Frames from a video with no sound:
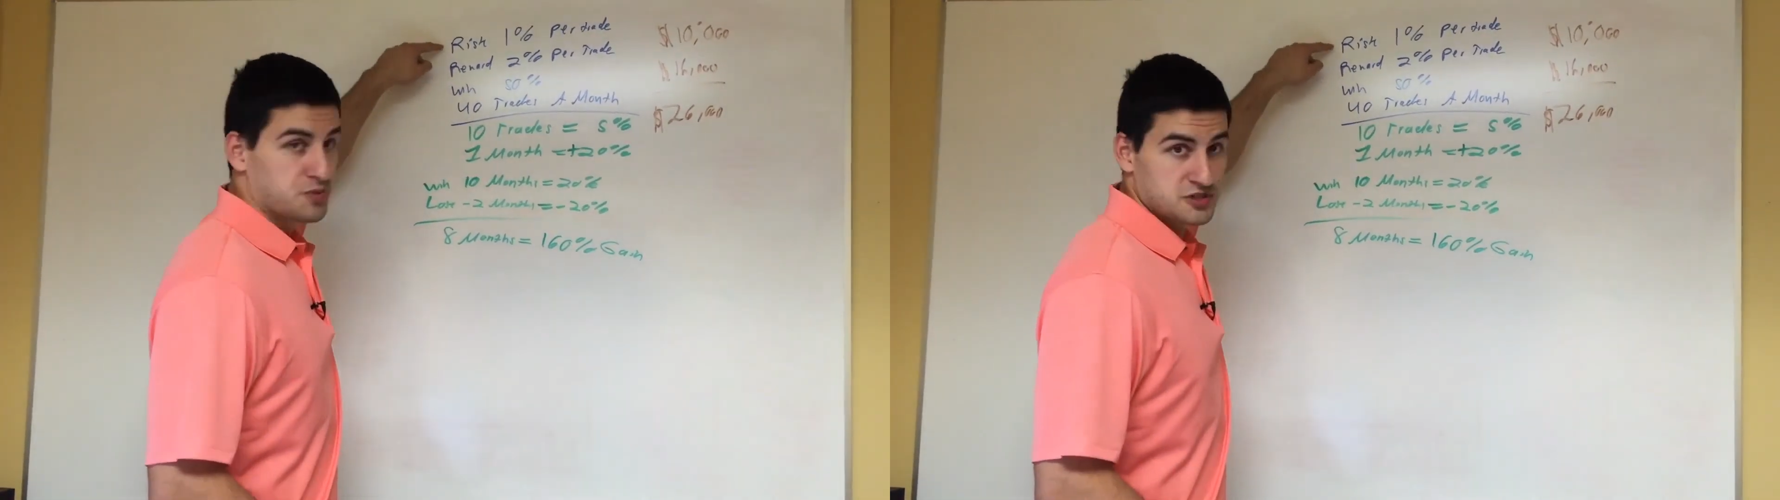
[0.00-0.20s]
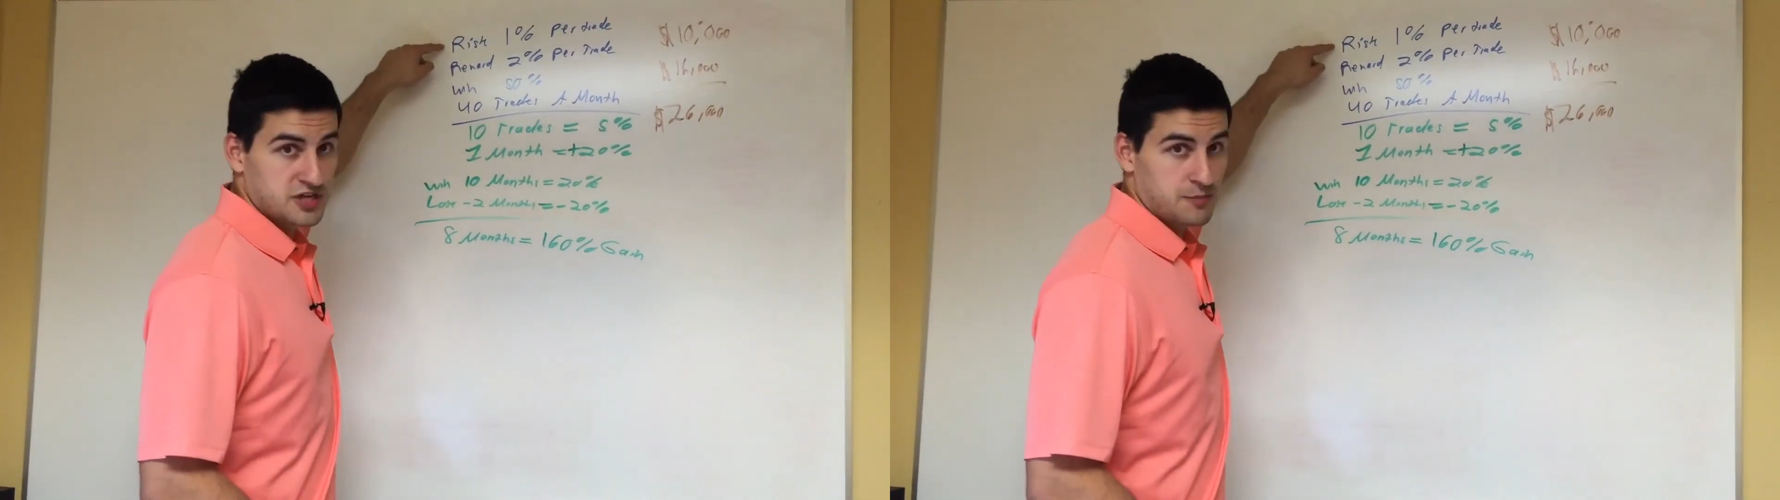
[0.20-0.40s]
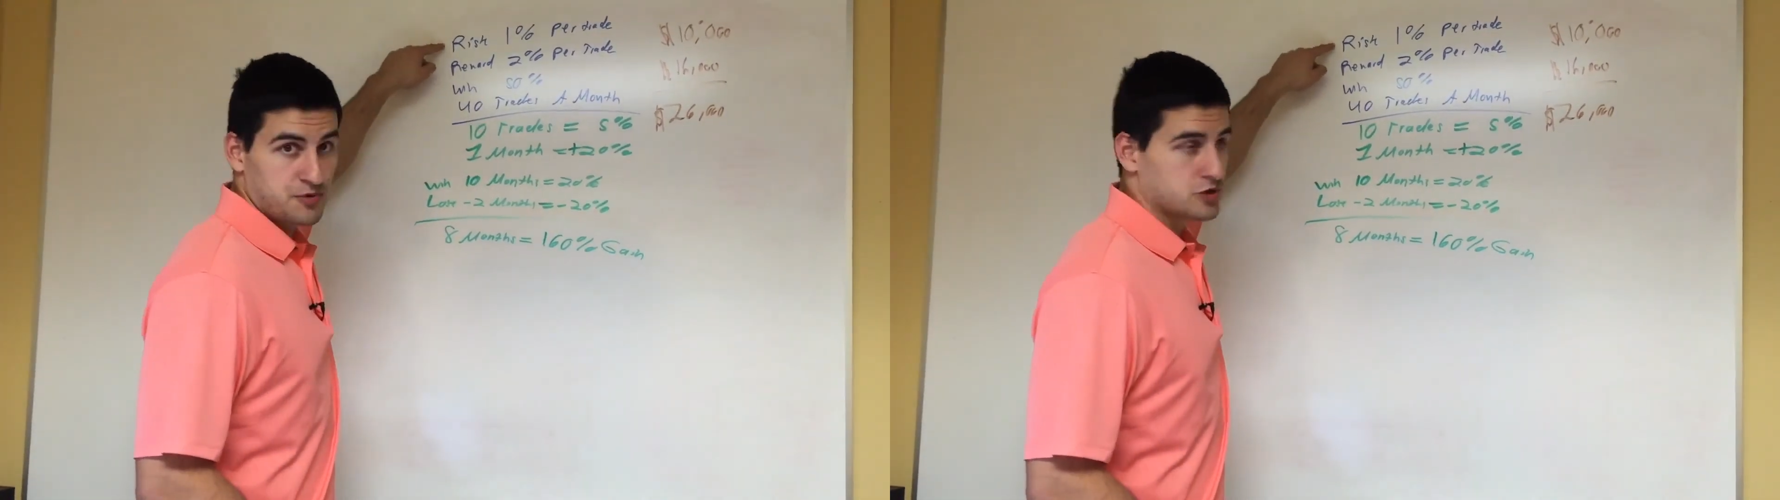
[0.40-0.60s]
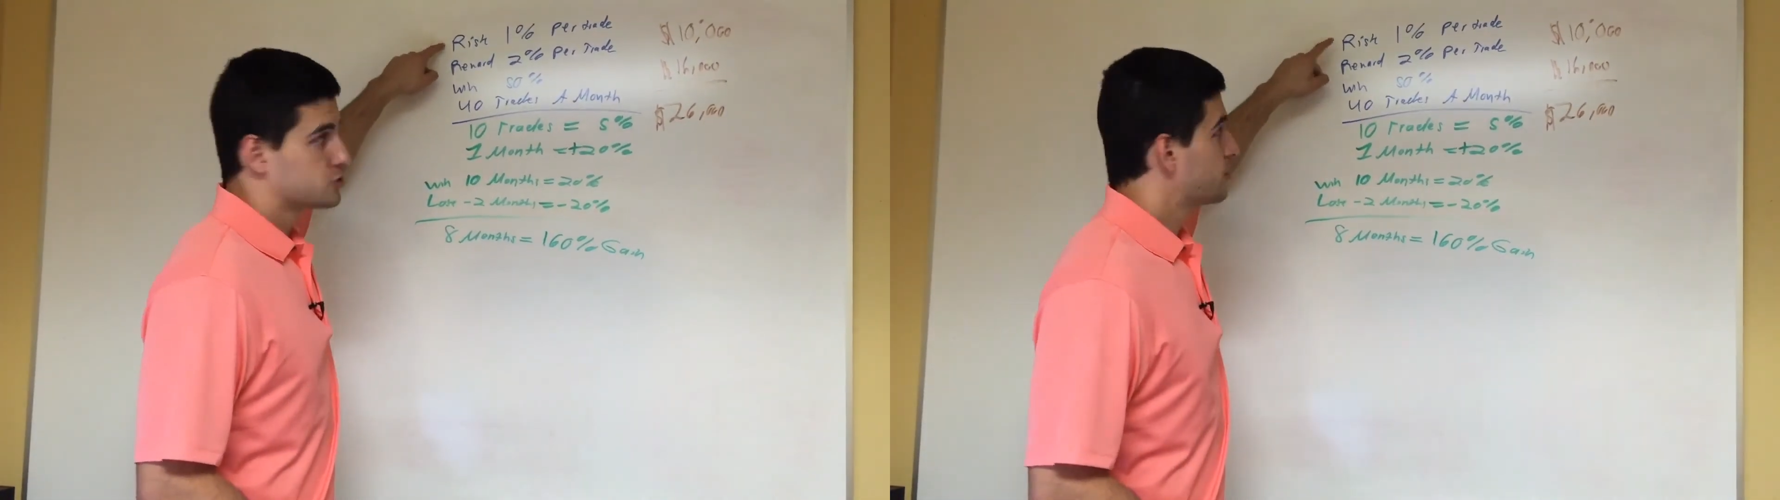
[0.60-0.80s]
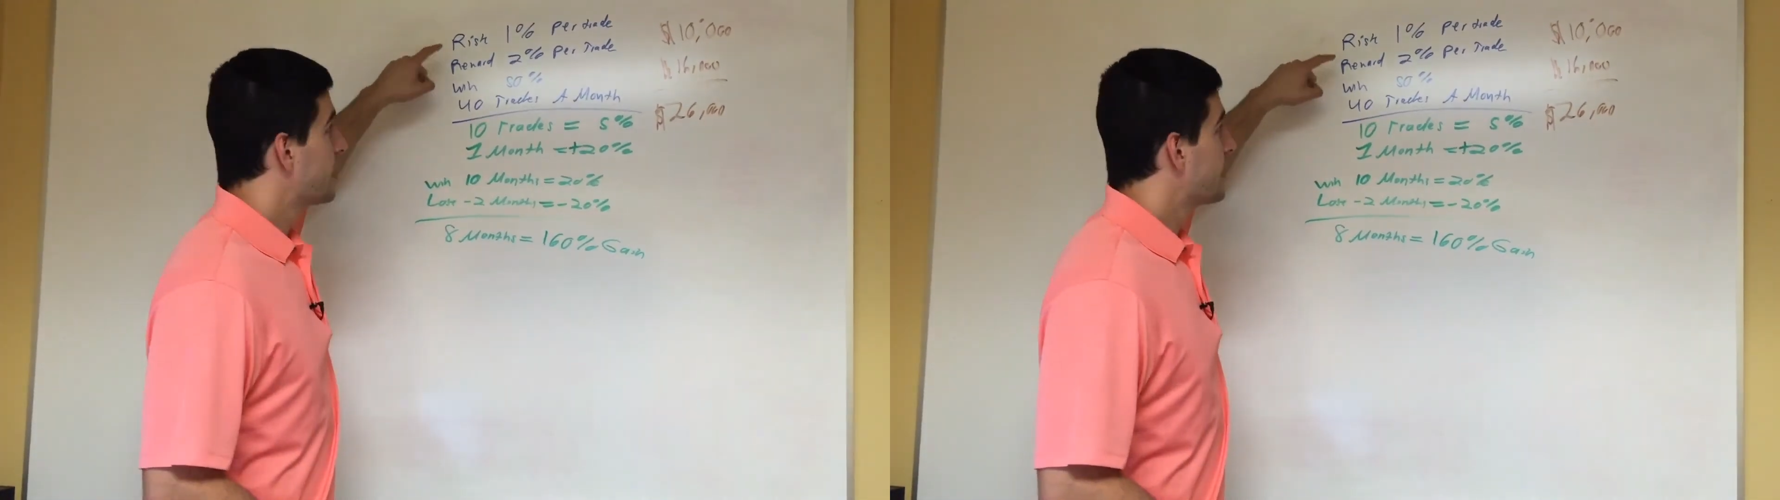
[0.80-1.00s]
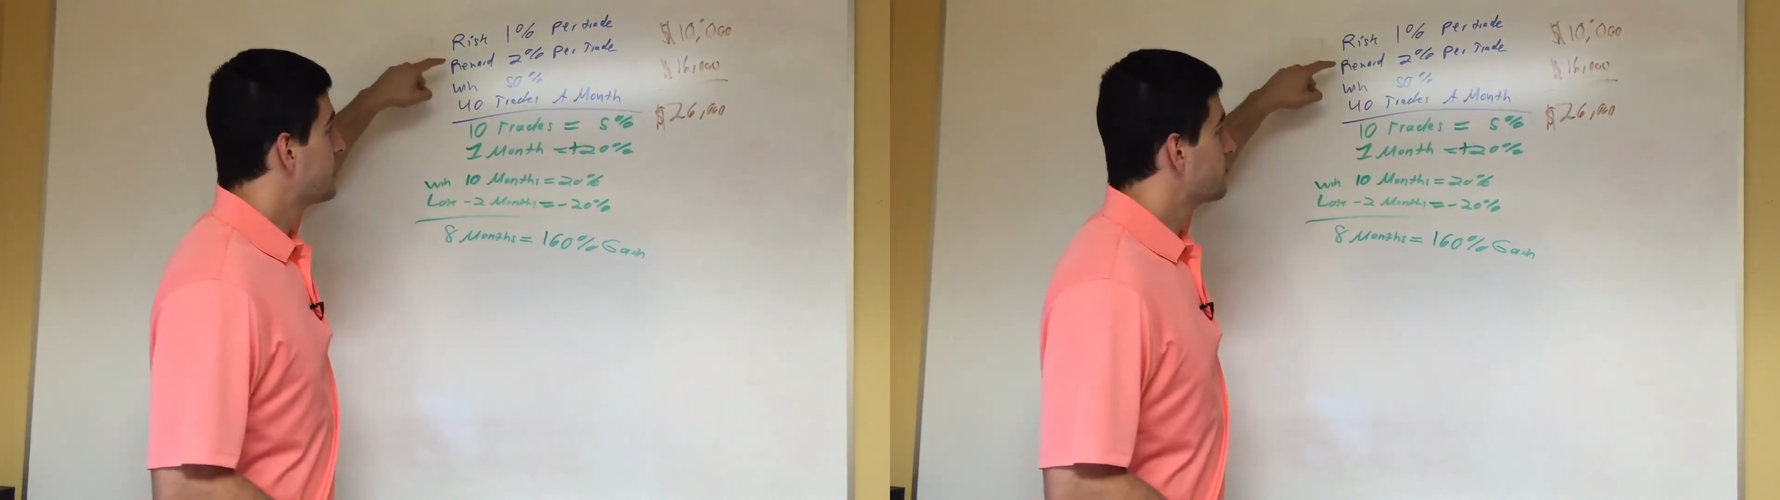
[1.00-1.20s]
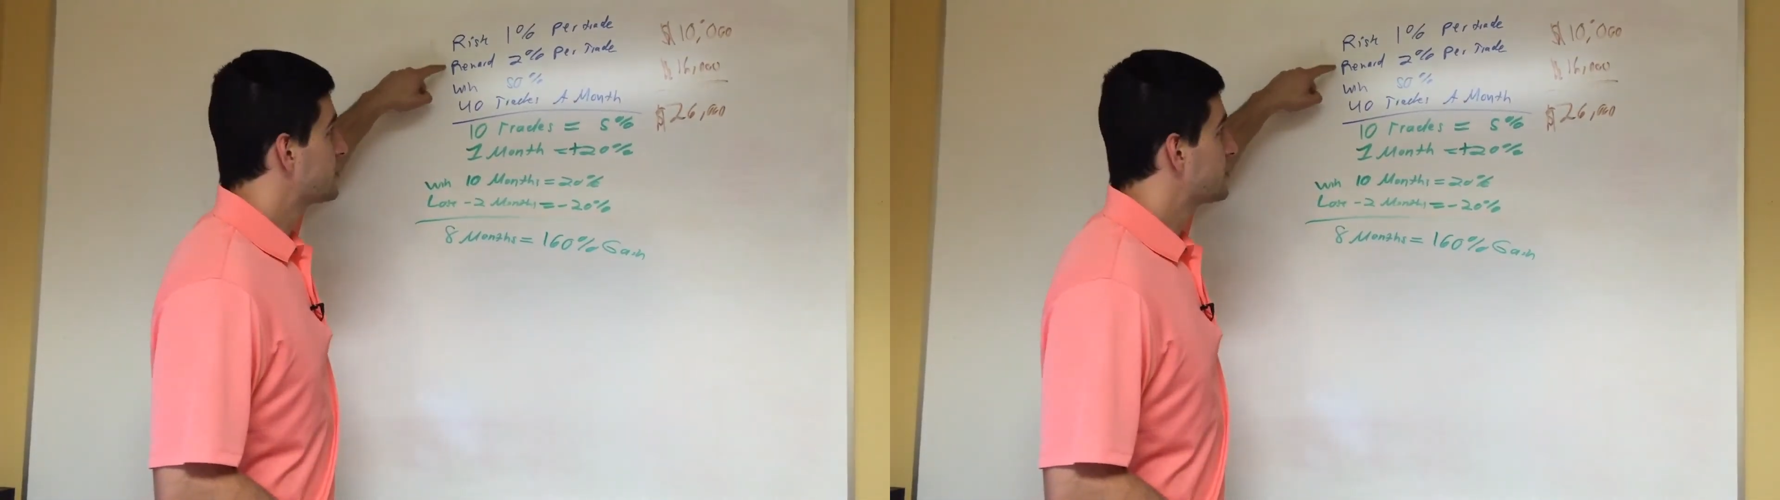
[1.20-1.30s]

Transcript: percent per trade,